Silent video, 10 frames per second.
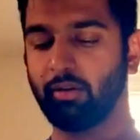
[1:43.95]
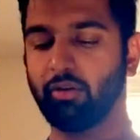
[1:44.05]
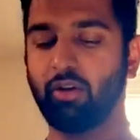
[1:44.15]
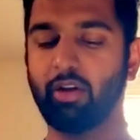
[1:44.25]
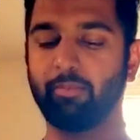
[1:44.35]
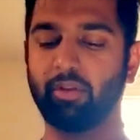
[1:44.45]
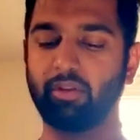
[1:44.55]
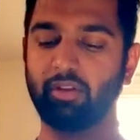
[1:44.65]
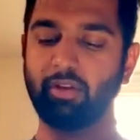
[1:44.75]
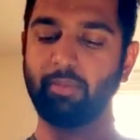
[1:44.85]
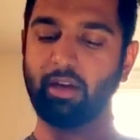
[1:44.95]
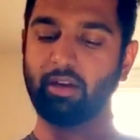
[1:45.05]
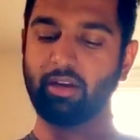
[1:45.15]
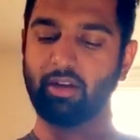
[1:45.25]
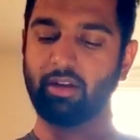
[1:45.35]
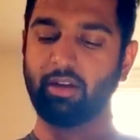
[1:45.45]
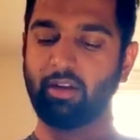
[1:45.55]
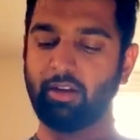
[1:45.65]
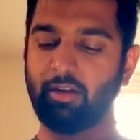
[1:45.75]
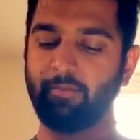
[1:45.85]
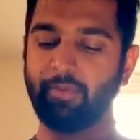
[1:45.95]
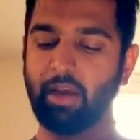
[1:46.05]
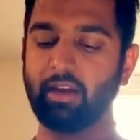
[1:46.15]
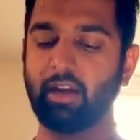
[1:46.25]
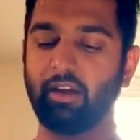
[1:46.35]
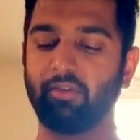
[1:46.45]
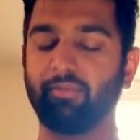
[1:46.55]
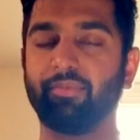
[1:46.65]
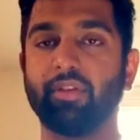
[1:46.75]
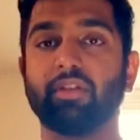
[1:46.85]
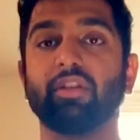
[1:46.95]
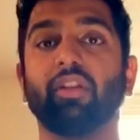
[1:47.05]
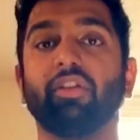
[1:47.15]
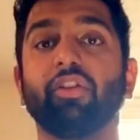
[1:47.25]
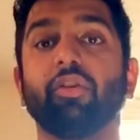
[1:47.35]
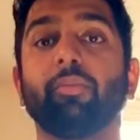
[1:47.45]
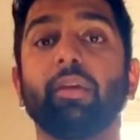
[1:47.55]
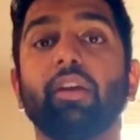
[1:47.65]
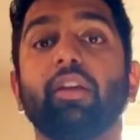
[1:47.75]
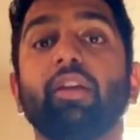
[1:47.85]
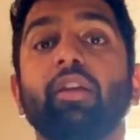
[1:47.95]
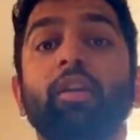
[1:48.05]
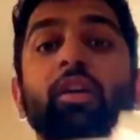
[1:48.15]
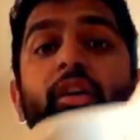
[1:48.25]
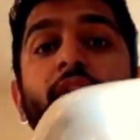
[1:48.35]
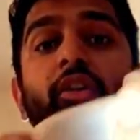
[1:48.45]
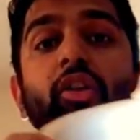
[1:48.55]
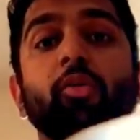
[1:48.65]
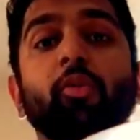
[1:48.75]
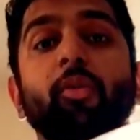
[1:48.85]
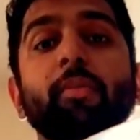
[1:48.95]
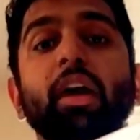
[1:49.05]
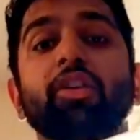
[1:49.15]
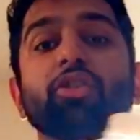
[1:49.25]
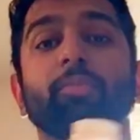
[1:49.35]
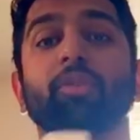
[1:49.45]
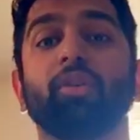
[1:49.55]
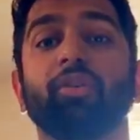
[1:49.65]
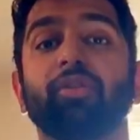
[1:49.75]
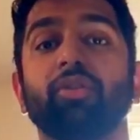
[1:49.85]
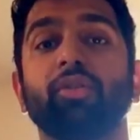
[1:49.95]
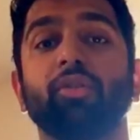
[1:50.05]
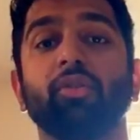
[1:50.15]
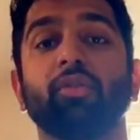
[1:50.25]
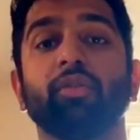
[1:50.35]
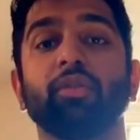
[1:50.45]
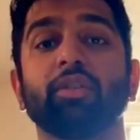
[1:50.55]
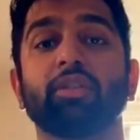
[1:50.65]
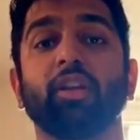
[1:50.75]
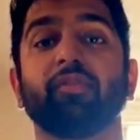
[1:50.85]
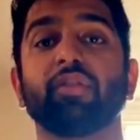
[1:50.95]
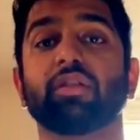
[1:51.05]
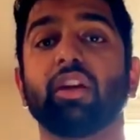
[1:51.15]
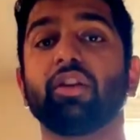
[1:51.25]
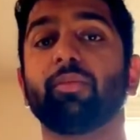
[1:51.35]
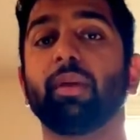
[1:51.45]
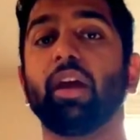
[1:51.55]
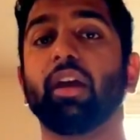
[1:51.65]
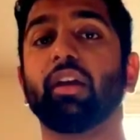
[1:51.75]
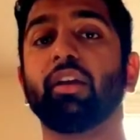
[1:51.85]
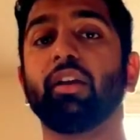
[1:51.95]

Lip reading: Go ahead and put the lid back on, and now this is a little bit, more manageable to stuff inside your bag.